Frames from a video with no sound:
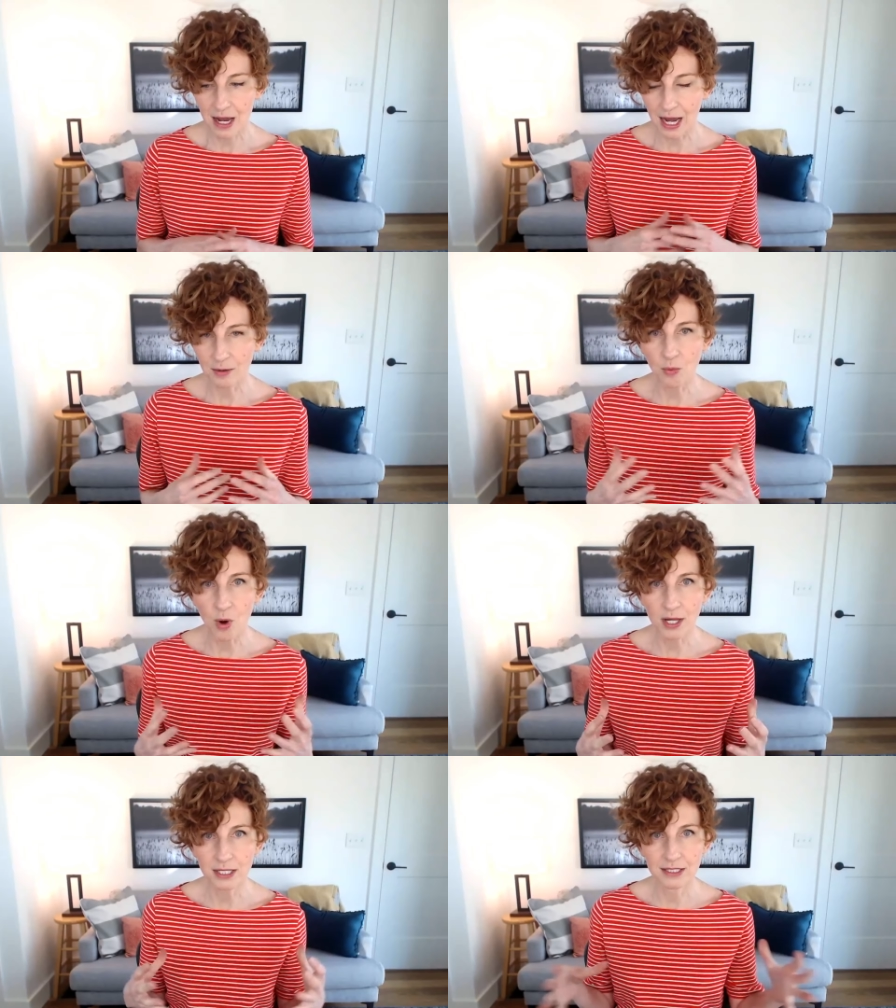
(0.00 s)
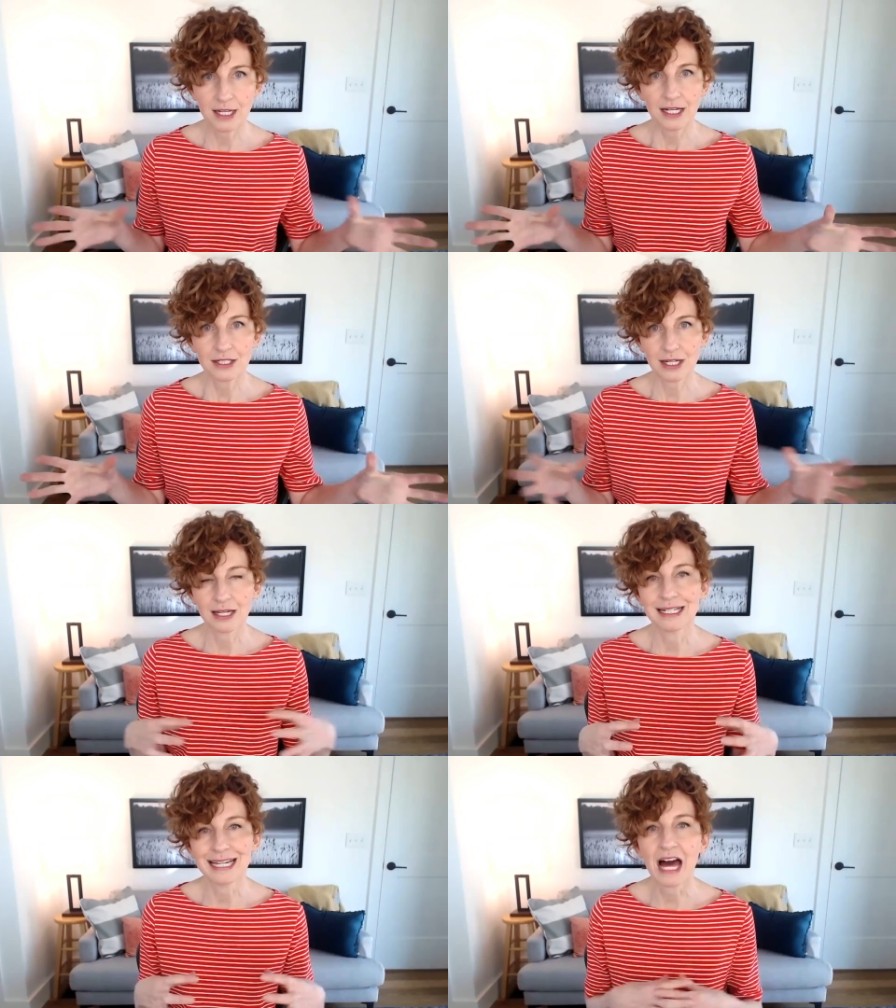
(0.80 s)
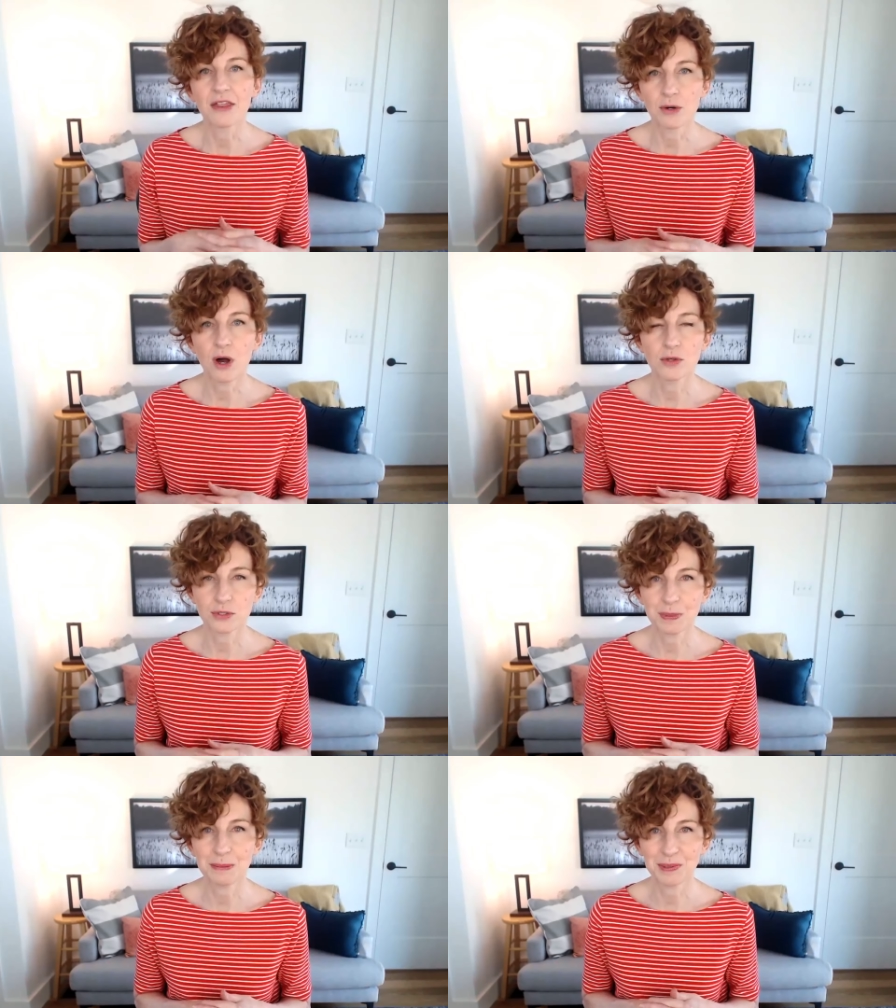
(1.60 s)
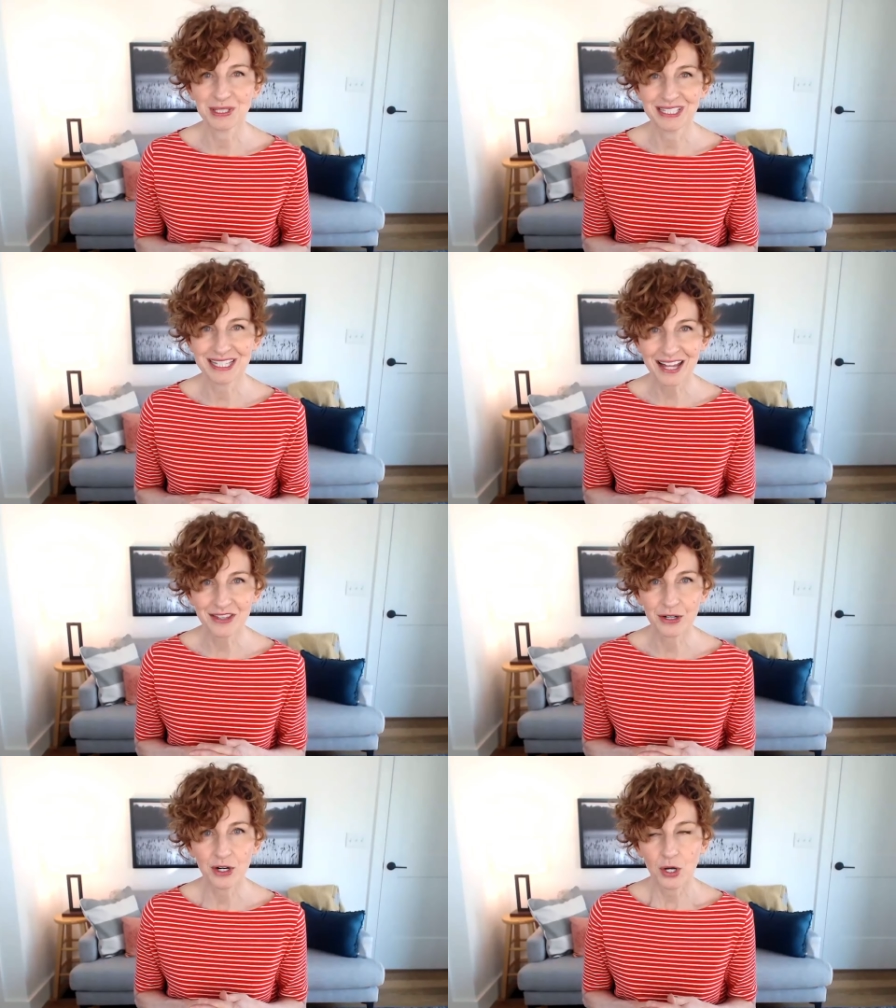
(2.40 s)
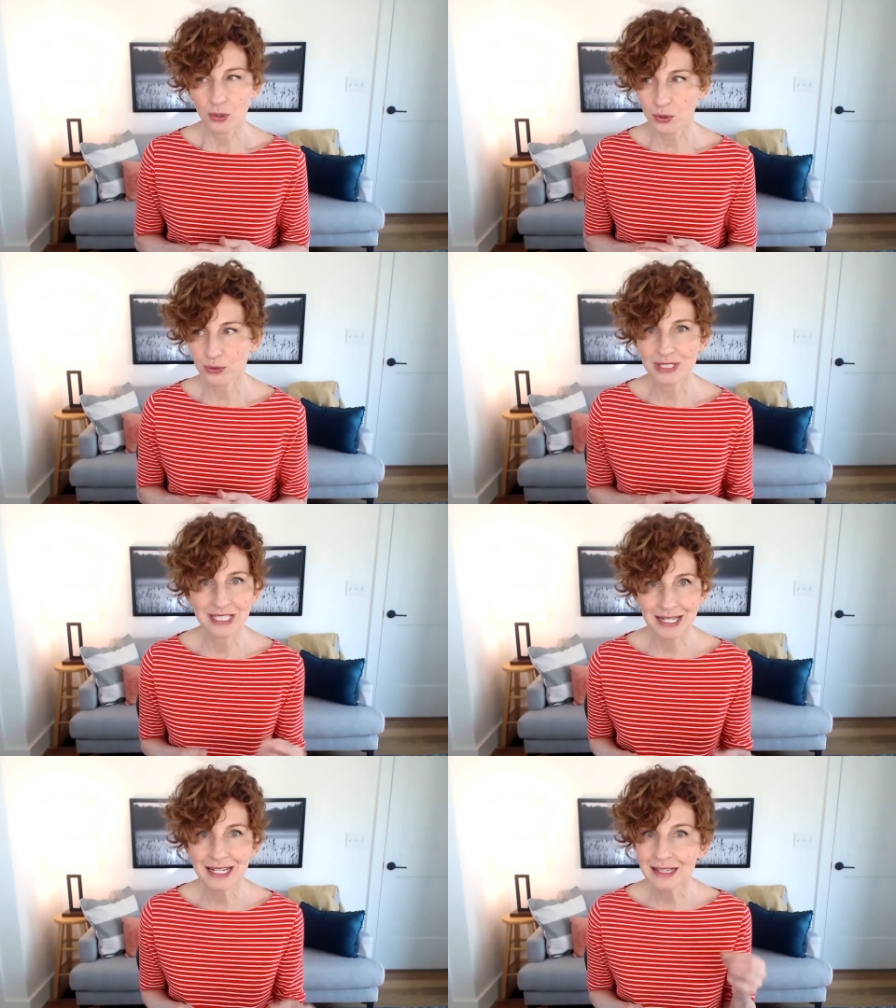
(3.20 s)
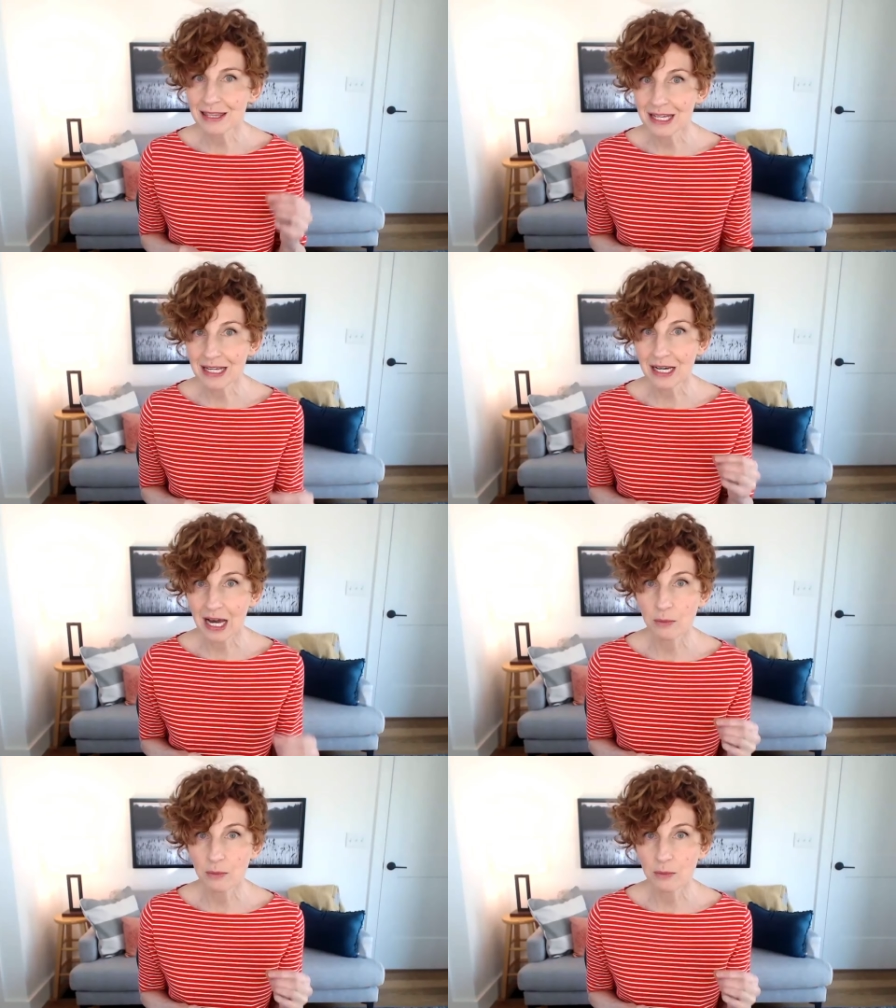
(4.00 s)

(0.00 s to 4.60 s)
I wanted to kind of gather all those people together who didn't think I